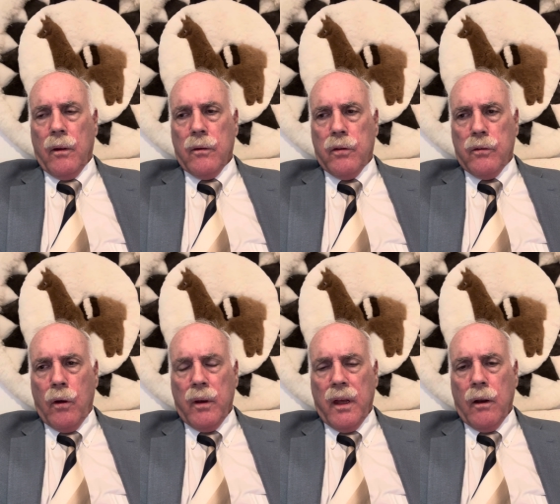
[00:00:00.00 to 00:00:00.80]

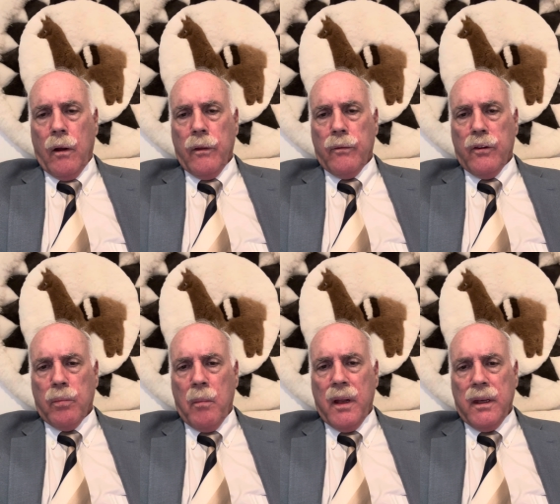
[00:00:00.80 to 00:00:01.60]
donate all of this
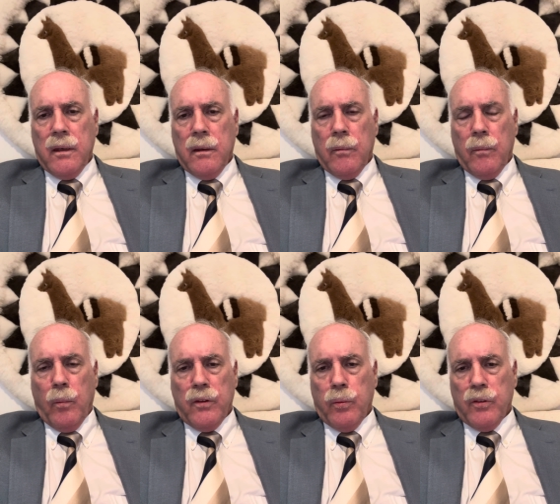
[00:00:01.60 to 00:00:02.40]
money,
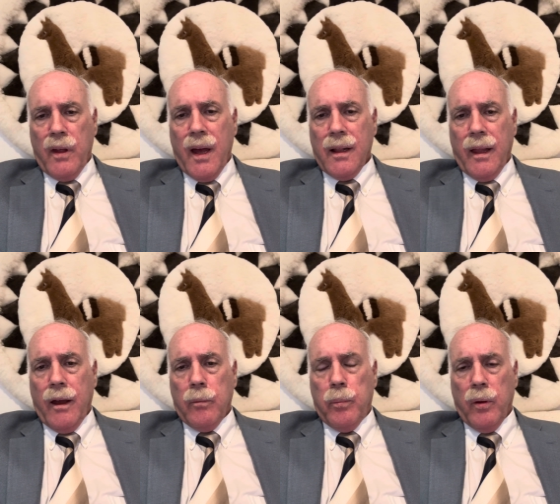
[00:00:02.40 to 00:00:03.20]
which was not
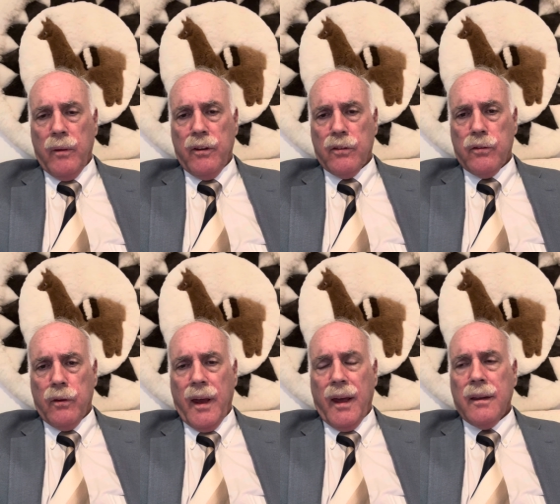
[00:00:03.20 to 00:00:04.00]
allowed previous to
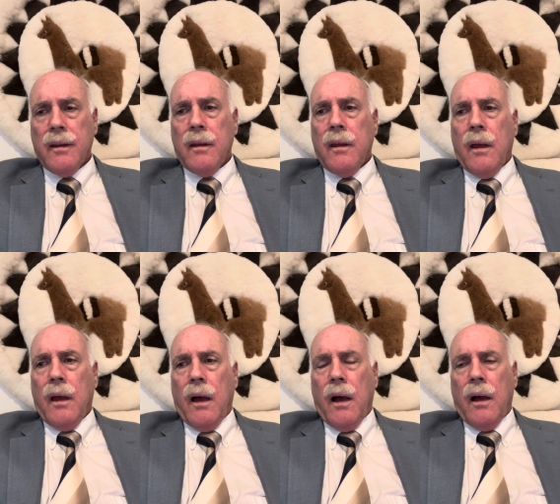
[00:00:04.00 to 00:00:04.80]
that,
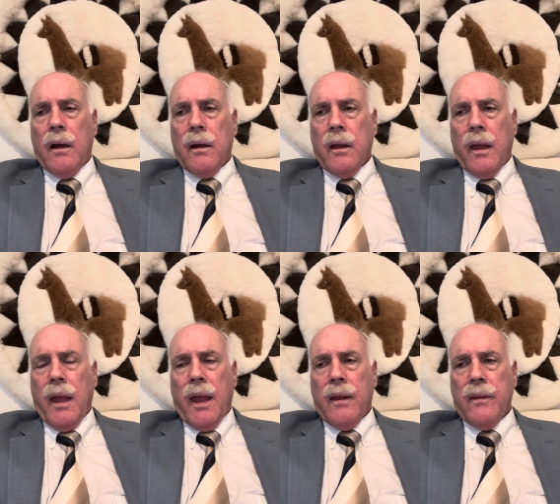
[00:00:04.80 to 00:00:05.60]

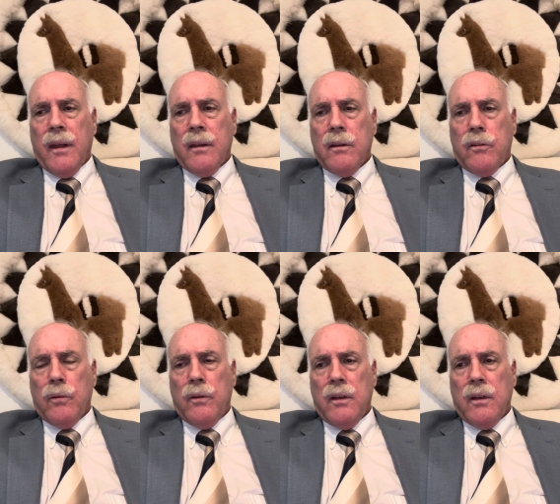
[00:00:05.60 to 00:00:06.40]
and then to
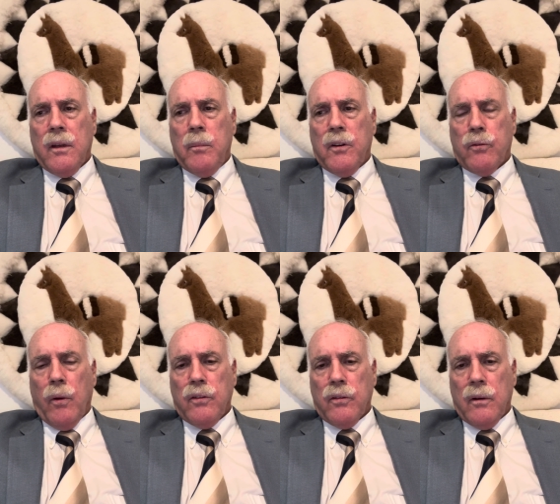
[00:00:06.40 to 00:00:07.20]
the
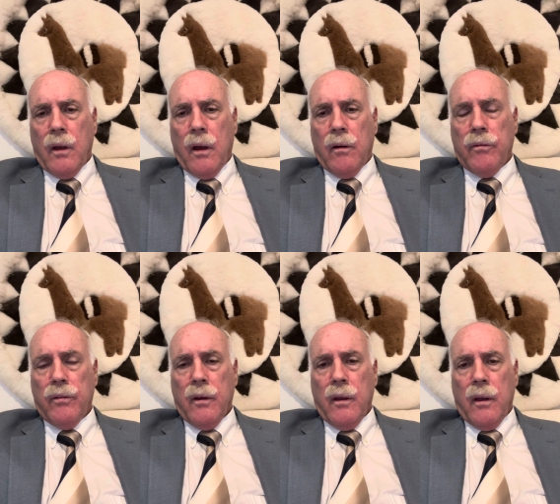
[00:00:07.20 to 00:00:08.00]
administration of
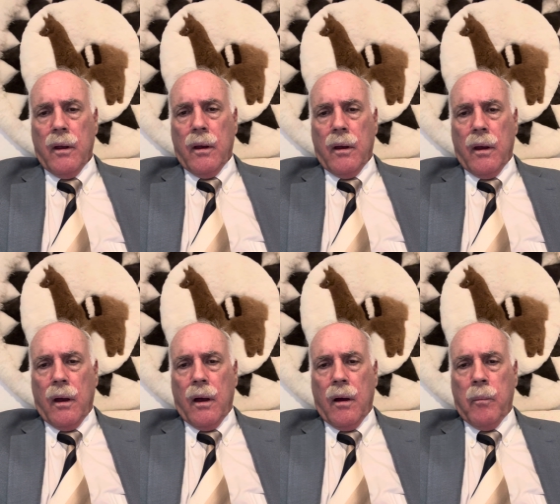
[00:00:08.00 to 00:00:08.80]

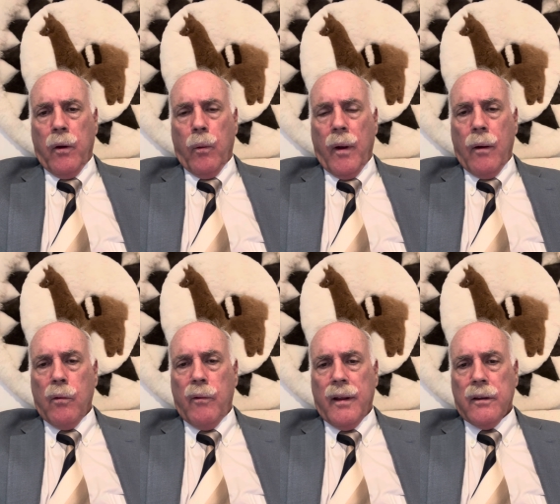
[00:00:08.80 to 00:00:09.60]
Mayor
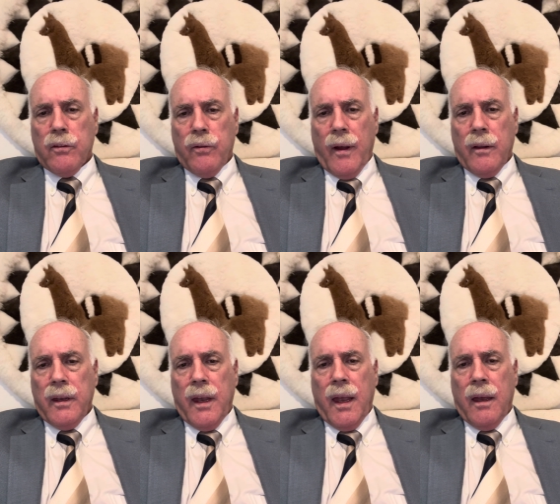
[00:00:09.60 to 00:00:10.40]
Raul Valdez
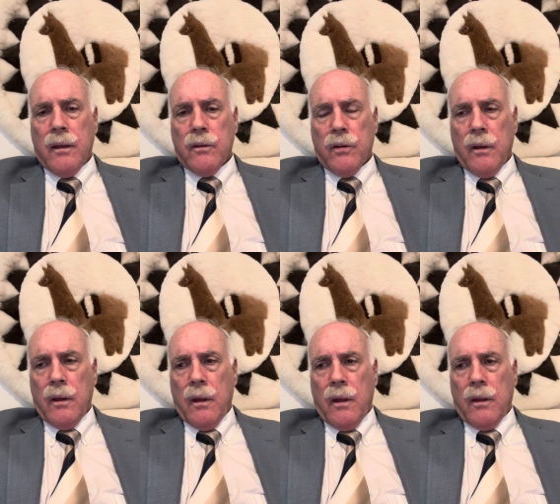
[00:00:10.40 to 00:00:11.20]
Fowley and
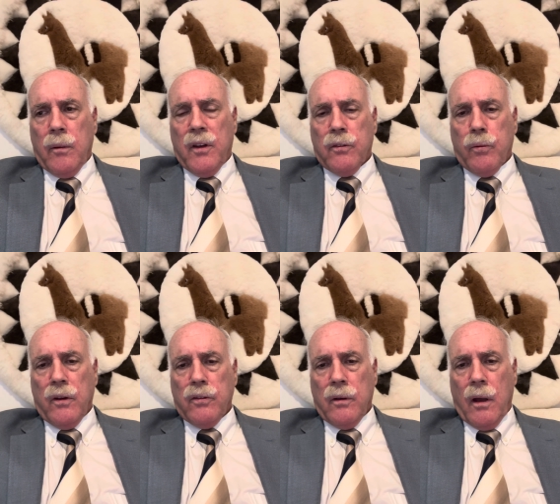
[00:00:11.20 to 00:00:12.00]
the
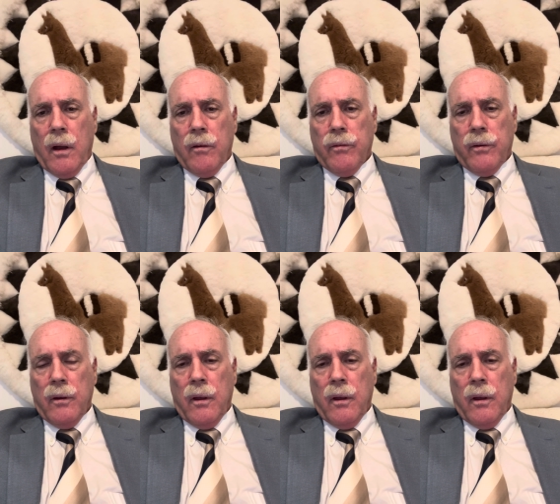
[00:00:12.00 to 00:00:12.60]
administration of